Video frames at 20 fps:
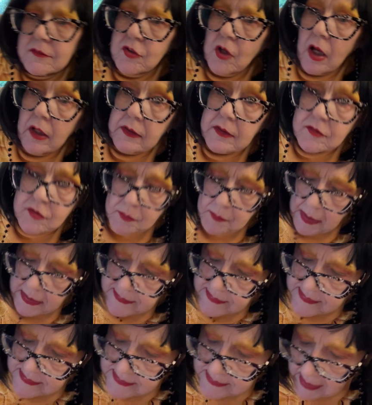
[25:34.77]
talking to
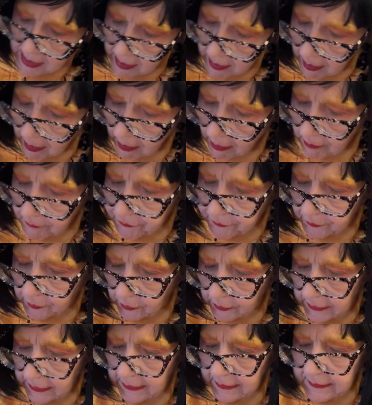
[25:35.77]
myself,
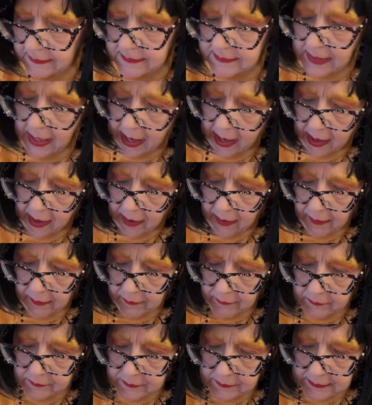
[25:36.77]
looking
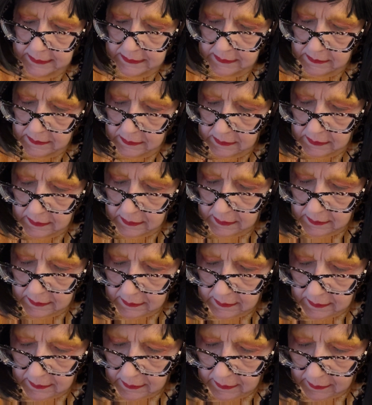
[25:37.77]
down.
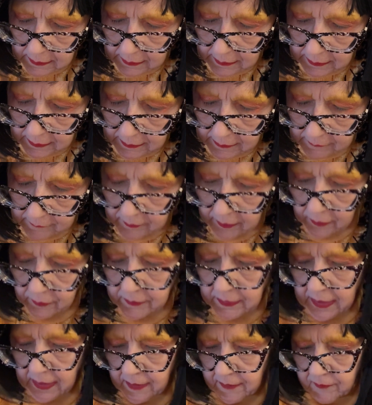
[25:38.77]
Ah,
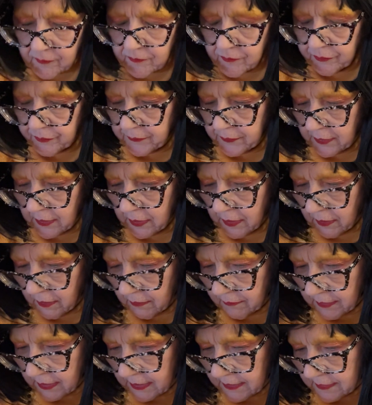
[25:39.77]
okay, all
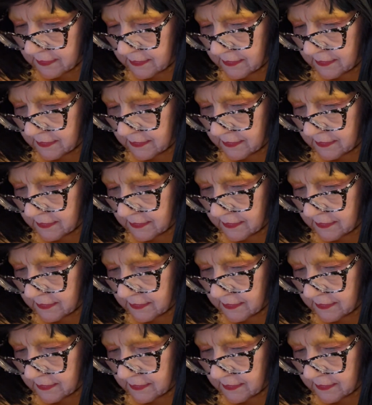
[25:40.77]
right.